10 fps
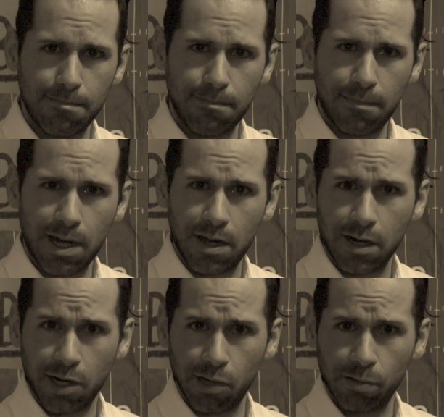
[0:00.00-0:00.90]

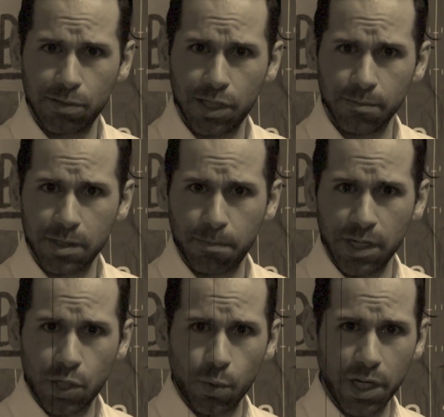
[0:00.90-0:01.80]
Margot jumps
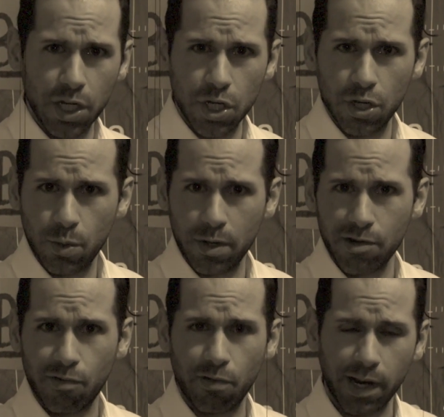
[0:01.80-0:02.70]
between you
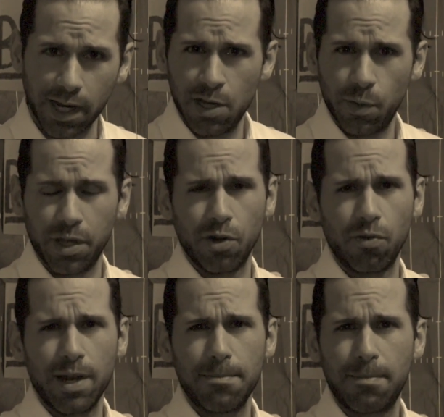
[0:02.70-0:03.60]
and Rick with her
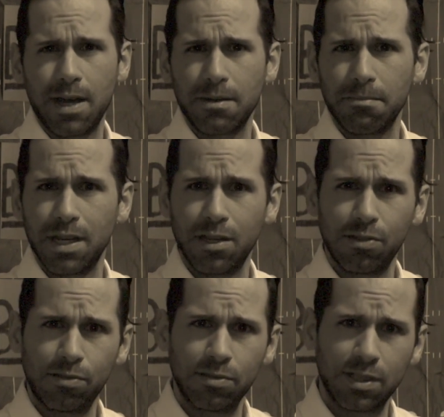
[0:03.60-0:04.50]
red bottom
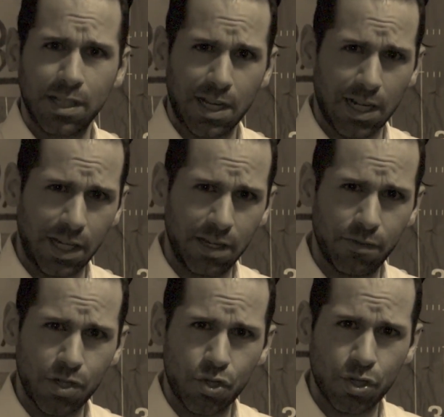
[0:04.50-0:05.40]
heels,
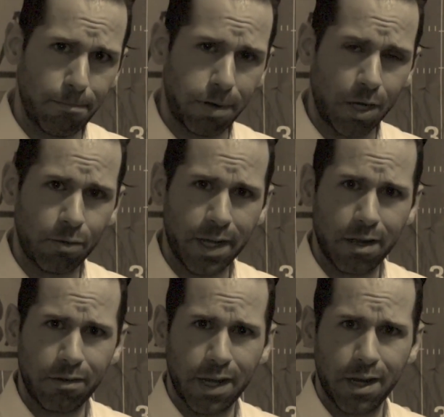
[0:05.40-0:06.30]
cleavage, blown
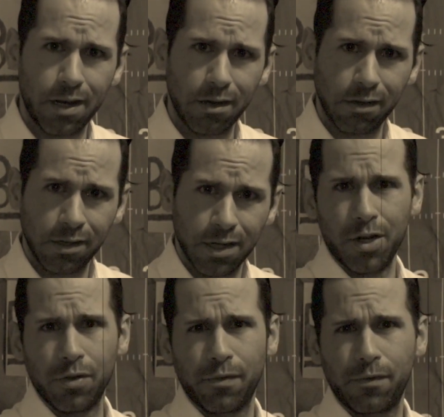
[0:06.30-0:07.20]
out hair,
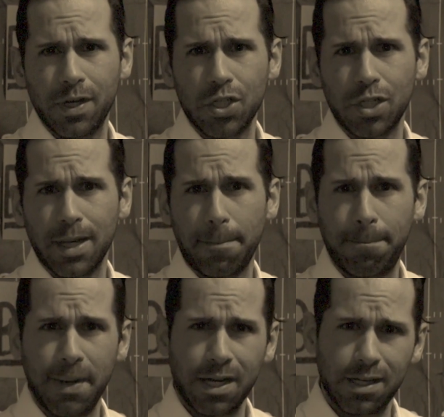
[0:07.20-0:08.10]
and her freshly
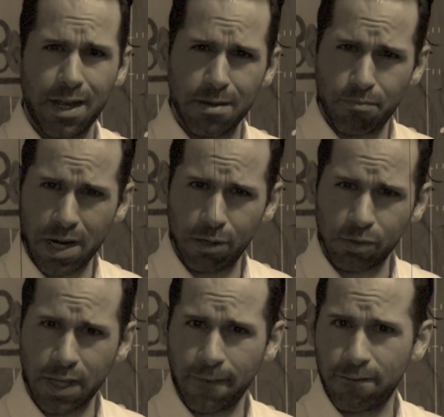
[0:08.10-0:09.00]
picked
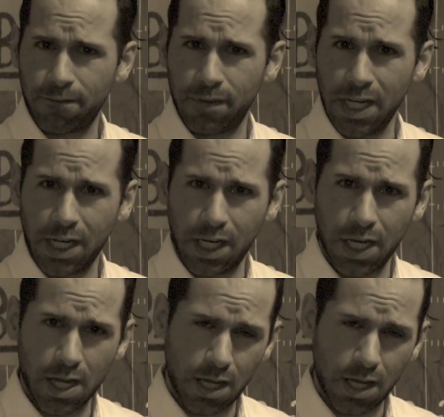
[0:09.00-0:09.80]
eyebrows on fleek,